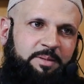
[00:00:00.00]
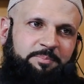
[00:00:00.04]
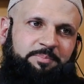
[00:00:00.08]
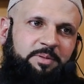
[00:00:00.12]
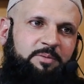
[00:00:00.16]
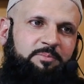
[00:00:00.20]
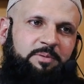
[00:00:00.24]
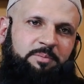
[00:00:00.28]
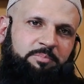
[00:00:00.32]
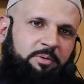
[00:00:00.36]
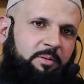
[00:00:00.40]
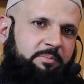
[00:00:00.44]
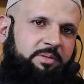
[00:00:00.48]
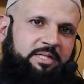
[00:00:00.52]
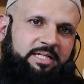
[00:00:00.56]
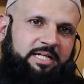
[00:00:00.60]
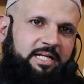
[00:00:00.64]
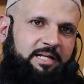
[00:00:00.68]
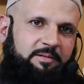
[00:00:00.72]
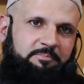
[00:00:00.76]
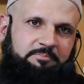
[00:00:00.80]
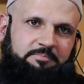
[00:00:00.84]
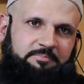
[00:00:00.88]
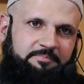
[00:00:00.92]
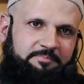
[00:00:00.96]
People will probably
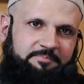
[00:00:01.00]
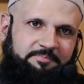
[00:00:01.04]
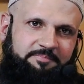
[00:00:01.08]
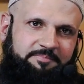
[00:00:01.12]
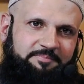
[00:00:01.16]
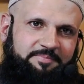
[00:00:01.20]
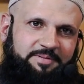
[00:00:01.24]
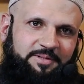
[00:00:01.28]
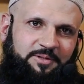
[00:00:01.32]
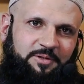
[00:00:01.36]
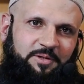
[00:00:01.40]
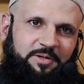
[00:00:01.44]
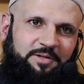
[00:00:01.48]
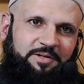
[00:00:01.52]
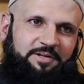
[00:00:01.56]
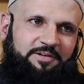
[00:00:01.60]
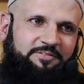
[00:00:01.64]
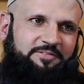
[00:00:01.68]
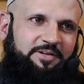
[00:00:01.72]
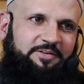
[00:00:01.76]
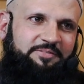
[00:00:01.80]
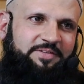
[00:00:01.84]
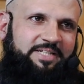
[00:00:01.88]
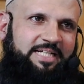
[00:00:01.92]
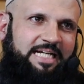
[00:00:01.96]
kill him. You know, if,
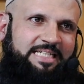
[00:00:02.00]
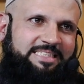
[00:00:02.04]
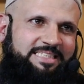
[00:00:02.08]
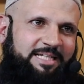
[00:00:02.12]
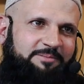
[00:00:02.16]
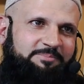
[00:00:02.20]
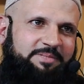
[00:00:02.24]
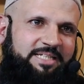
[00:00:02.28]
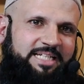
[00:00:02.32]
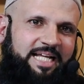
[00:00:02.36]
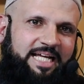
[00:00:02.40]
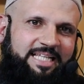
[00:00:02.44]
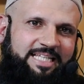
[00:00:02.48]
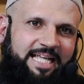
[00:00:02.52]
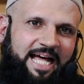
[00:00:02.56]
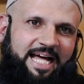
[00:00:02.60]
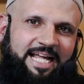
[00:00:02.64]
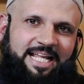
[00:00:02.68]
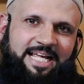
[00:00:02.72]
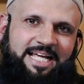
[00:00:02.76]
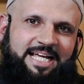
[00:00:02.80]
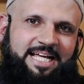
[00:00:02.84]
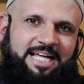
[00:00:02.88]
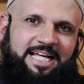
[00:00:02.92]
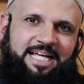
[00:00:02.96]
if he does something like
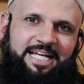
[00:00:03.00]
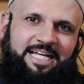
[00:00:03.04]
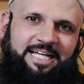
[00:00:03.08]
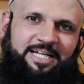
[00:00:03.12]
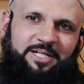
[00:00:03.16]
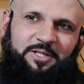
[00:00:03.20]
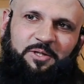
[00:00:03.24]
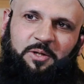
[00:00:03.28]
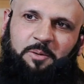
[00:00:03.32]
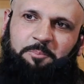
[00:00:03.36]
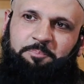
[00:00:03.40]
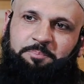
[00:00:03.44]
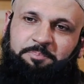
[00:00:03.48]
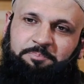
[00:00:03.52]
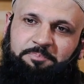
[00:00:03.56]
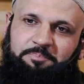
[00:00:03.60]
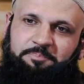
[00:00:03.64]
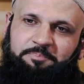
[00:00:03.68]
that, you know,